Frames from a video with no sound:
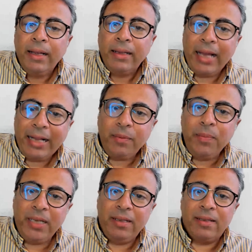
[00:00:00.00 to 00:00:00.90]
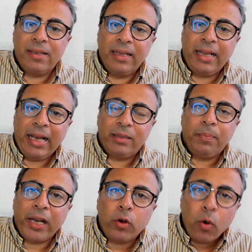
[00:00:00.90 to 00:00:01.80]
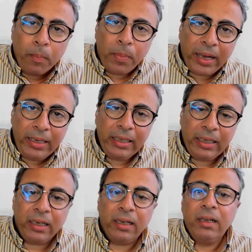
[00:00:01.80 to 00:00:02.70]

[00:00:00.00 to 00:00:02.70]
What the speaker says: That means that by combining